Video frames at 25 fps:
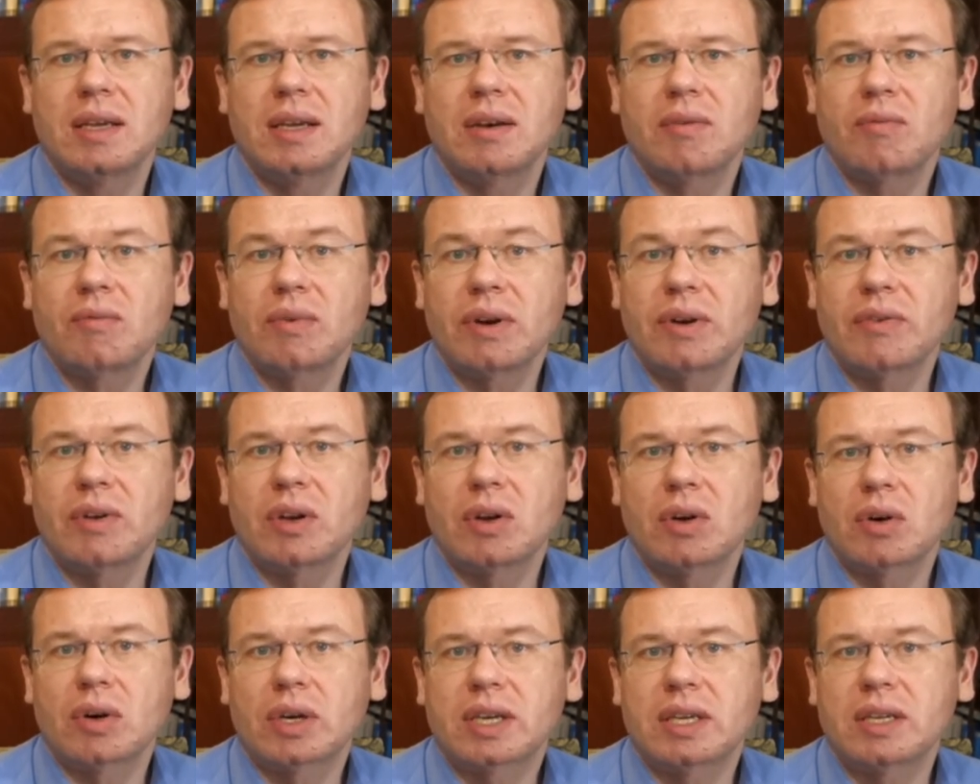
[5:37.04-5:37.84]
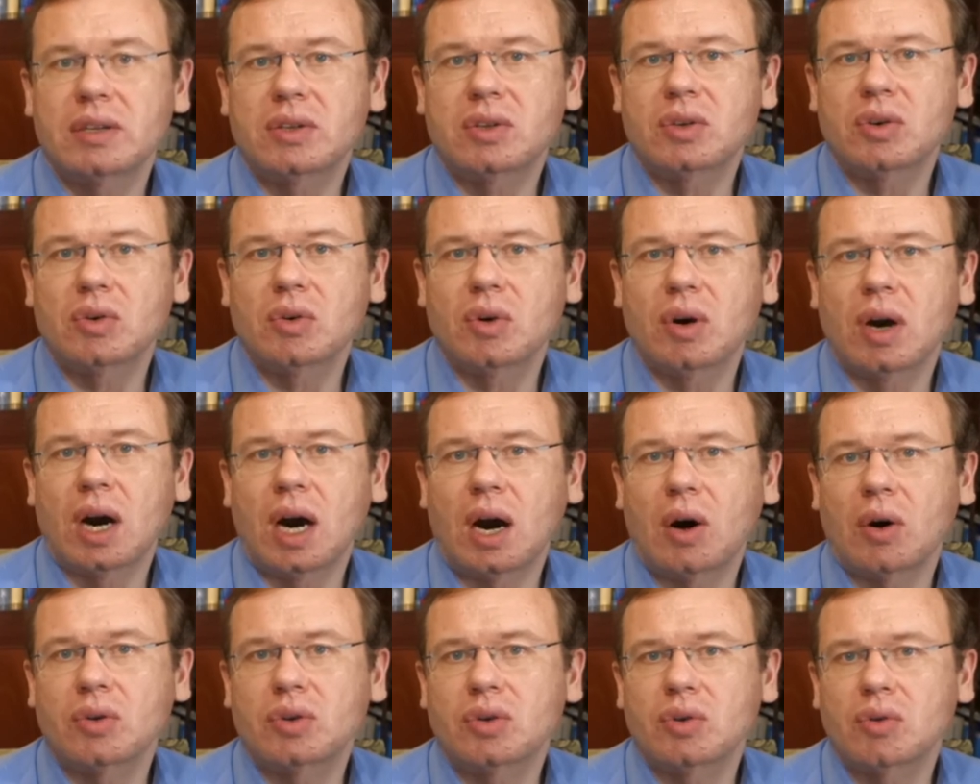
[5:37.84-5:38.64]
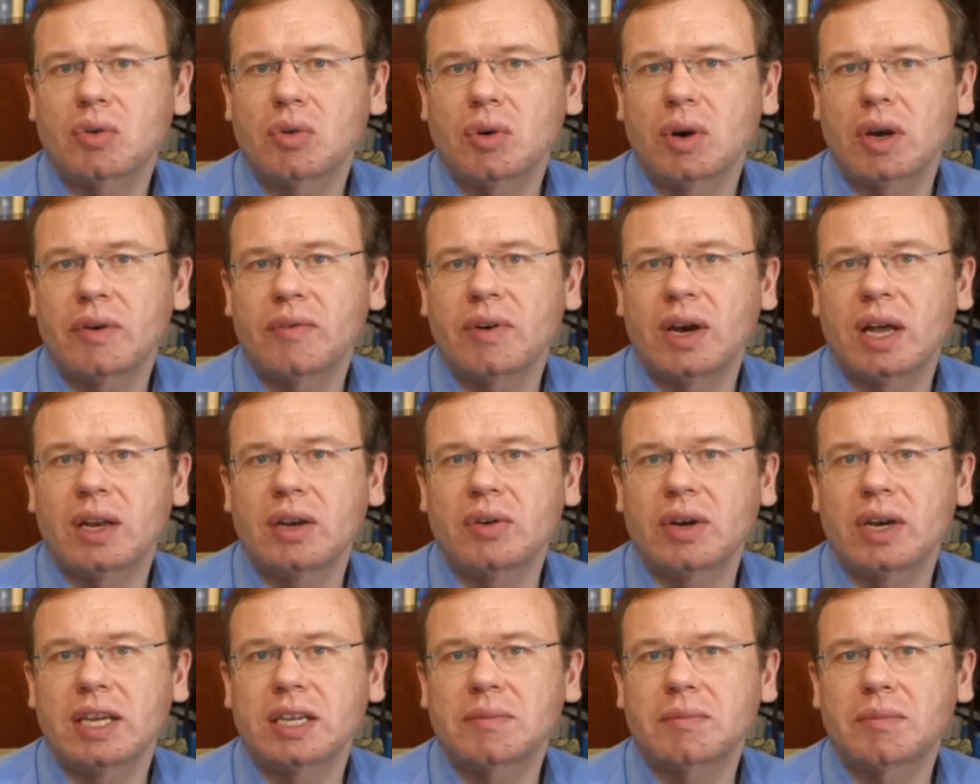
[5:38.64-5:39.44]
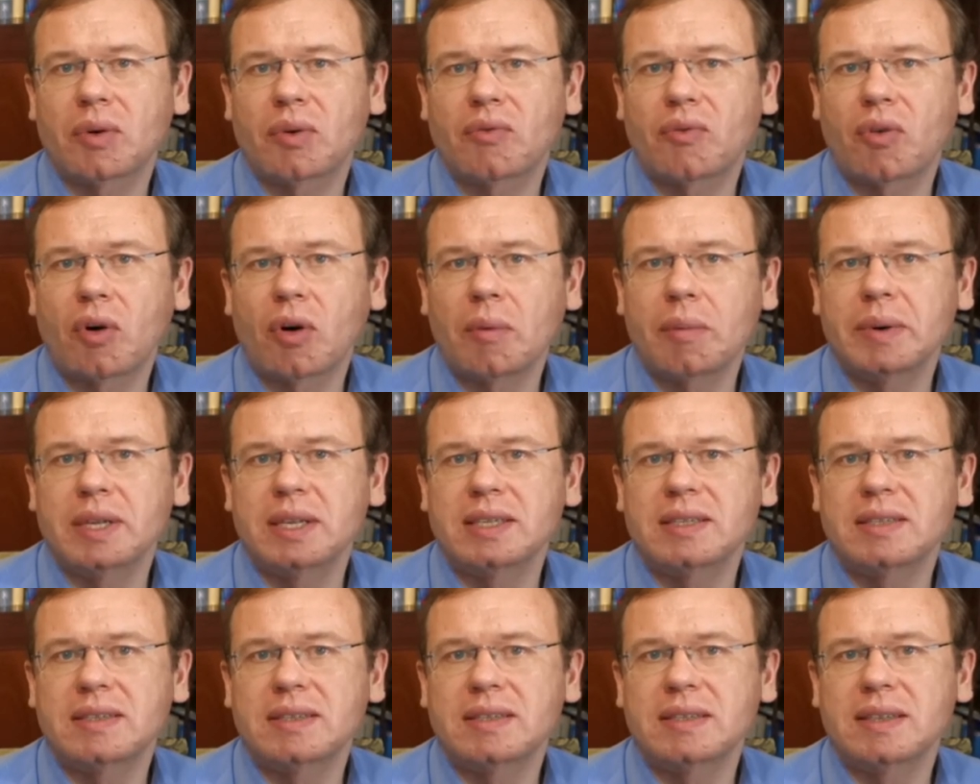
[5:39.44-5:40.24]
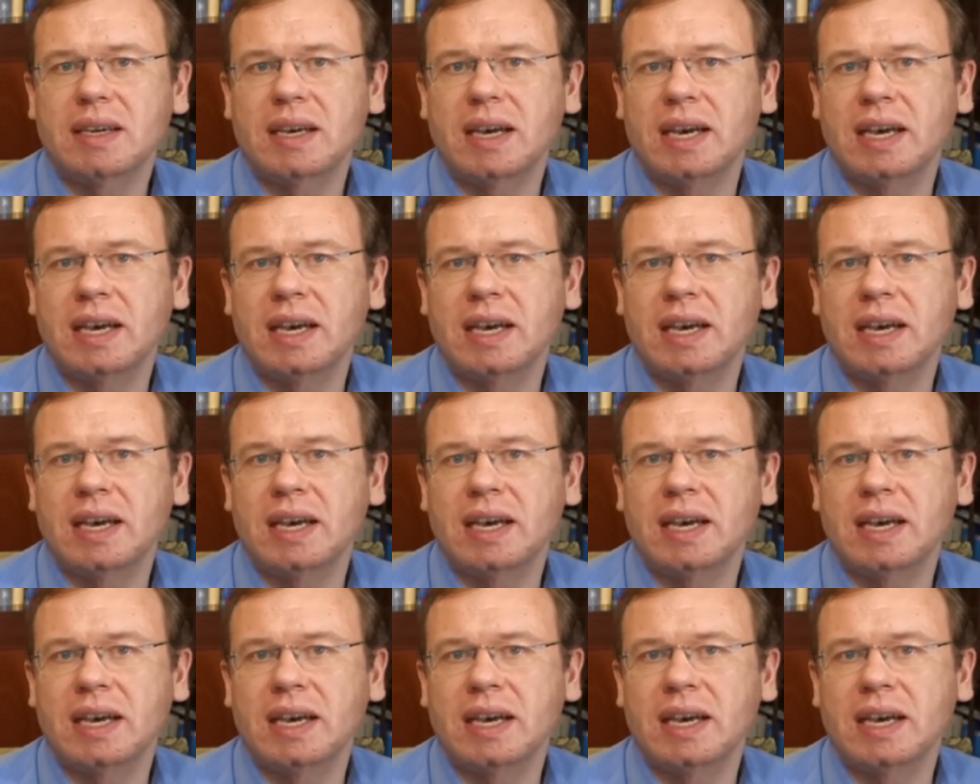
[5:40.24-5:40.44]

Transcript: We will look into how to evaluate performance